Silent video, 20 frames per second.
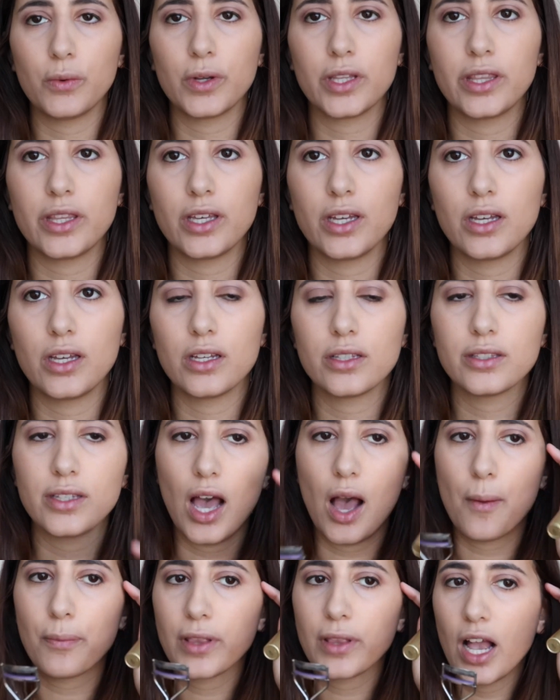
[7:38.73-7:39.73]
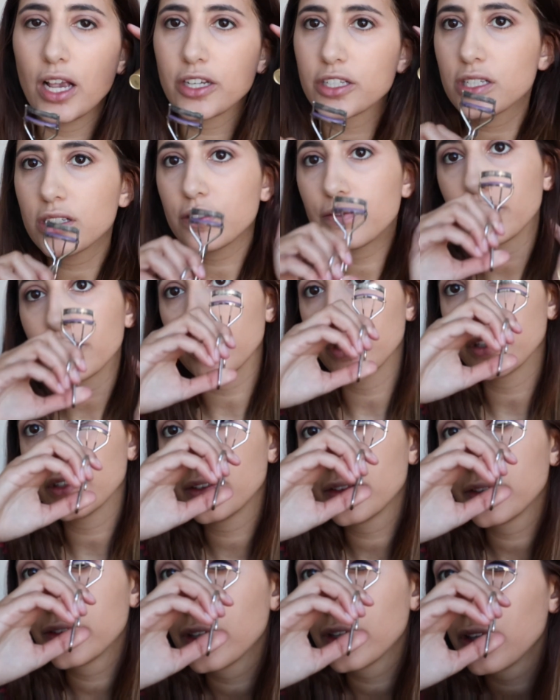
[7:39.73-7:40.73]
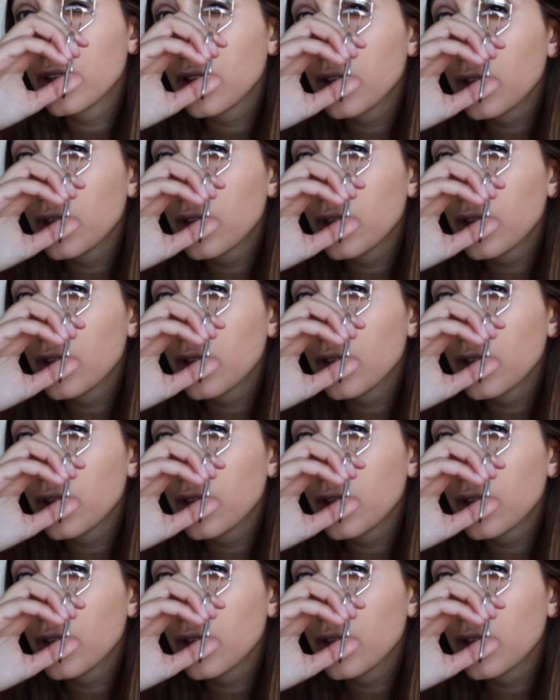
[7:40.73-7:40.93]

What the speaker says: with the top lashes first. So